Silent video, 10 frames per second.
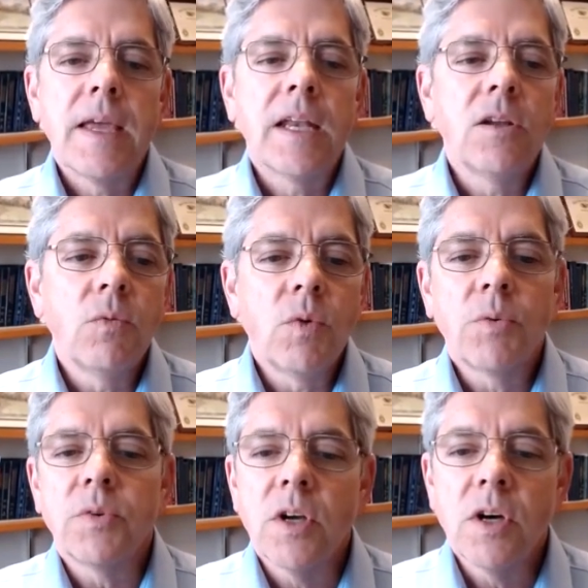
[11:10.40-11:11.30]
And you
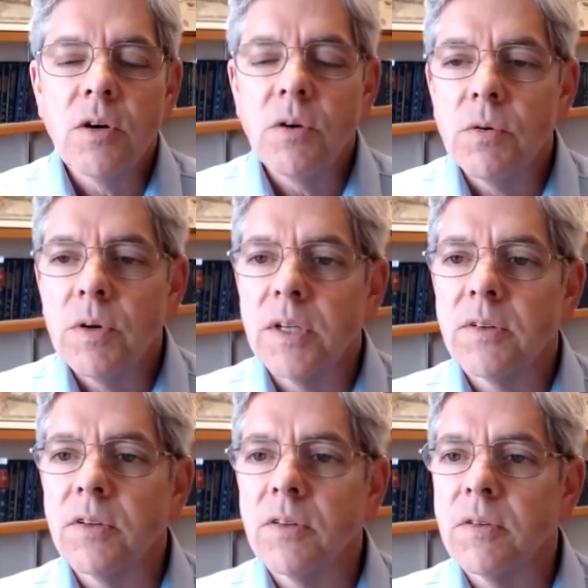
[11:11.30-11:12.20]
won't know
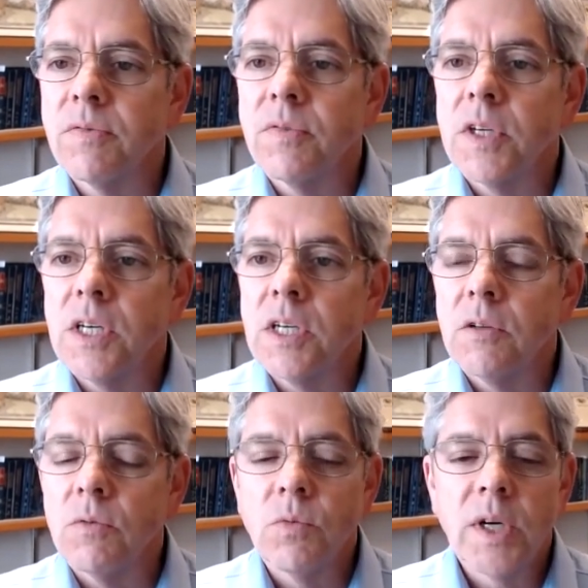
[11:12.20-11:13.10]
until the
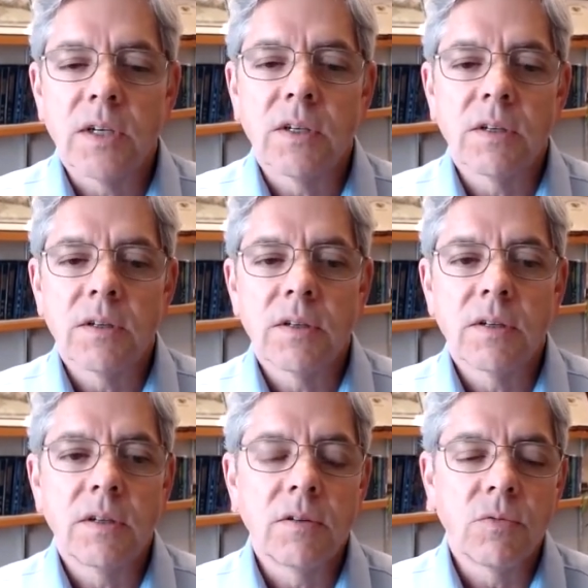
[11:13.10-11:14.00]
fall what
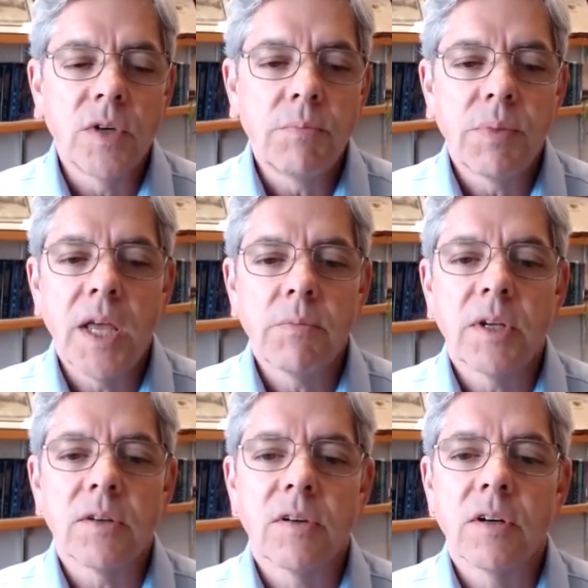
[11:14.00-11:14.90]

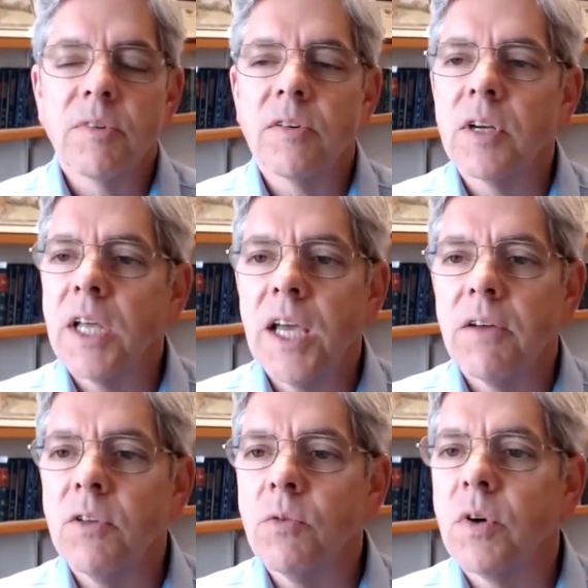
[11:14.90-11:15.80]
repayment terms you're going to
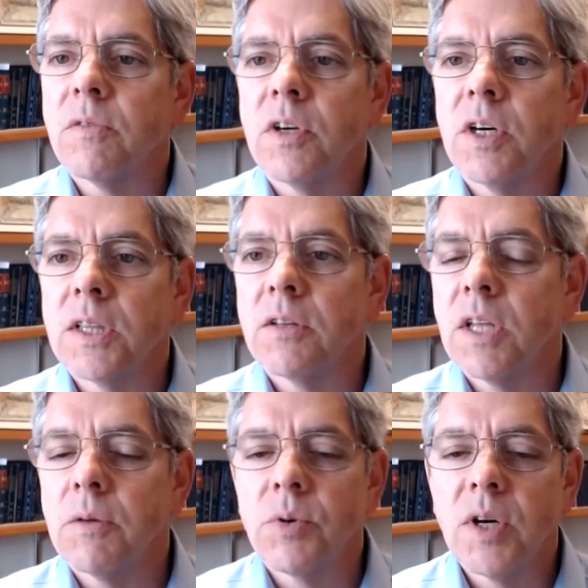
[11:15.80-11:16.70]
have. You won't have gone
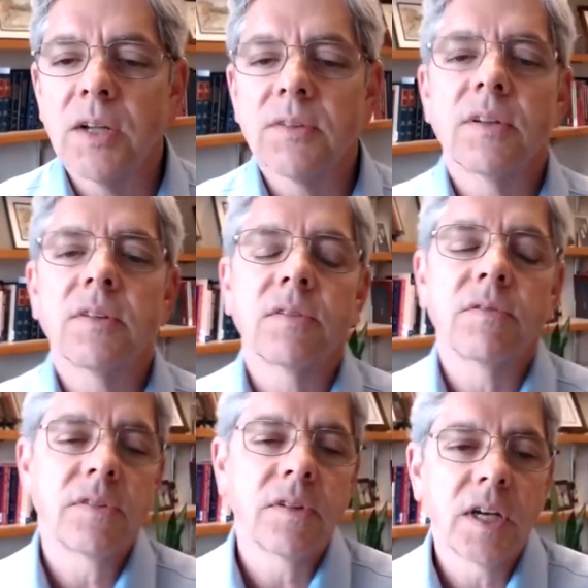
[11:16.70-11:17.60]
through that process
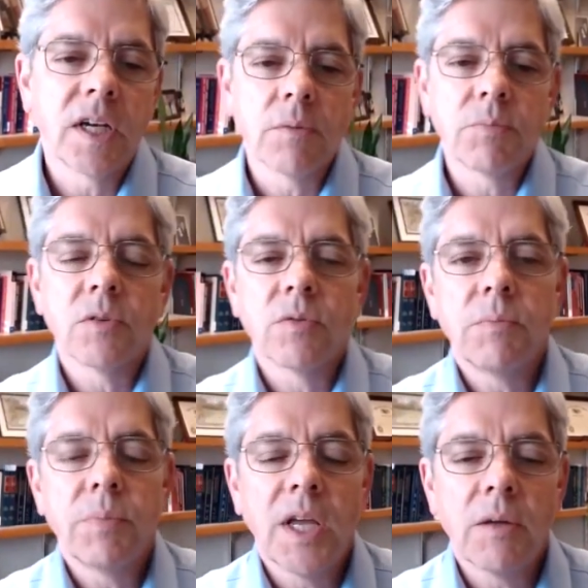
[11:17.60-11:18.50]
of setting up your
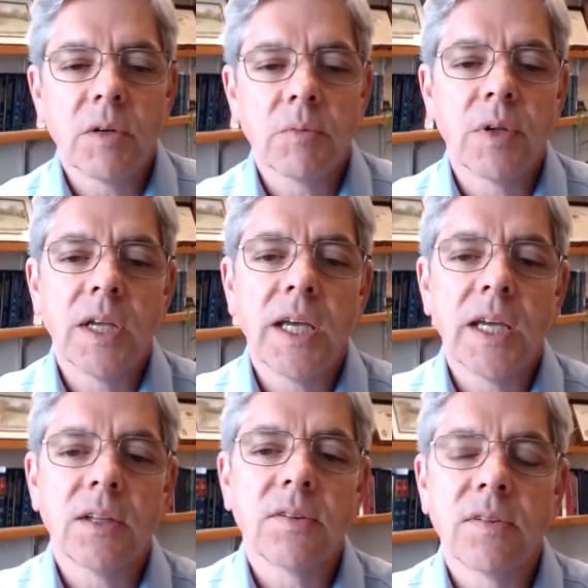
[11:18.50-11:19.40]
repayment
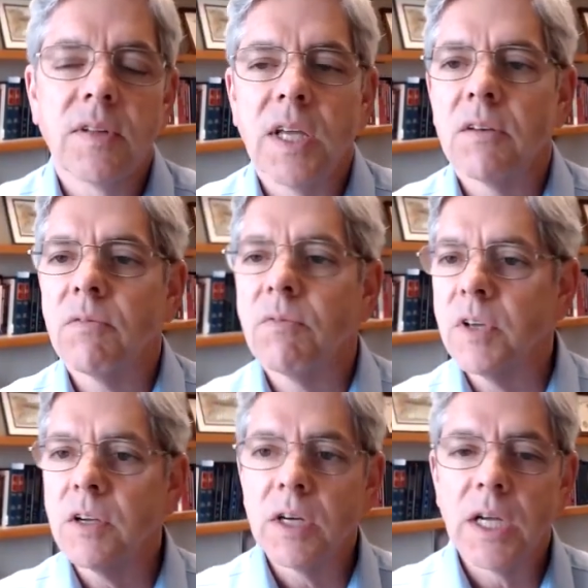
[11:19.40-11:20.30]
plans and
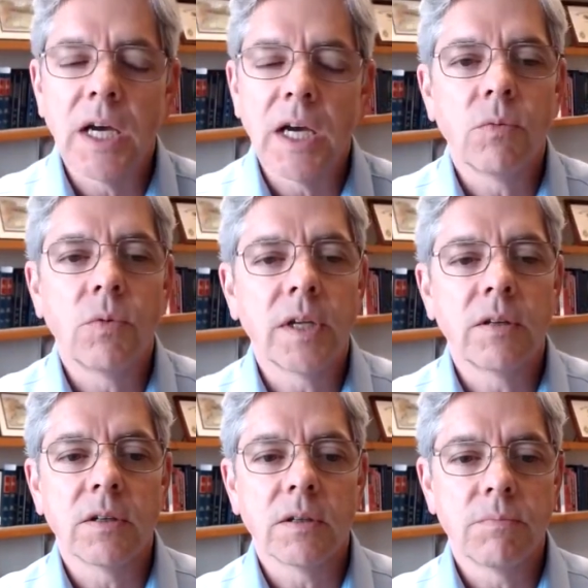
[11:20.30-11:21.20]
figuring out what
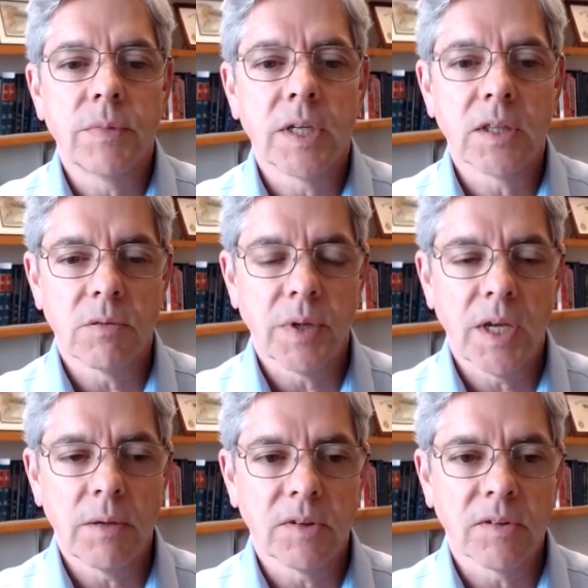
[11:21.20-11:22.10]
your monthly
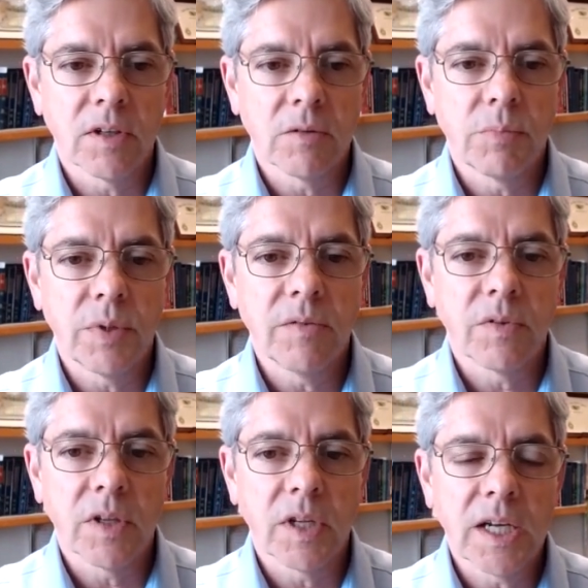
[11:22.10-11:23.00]
payments are going to be
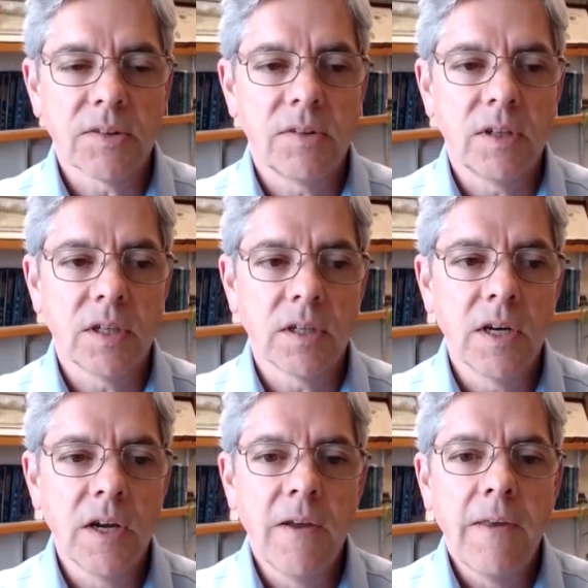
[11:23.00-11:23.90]
for the next year.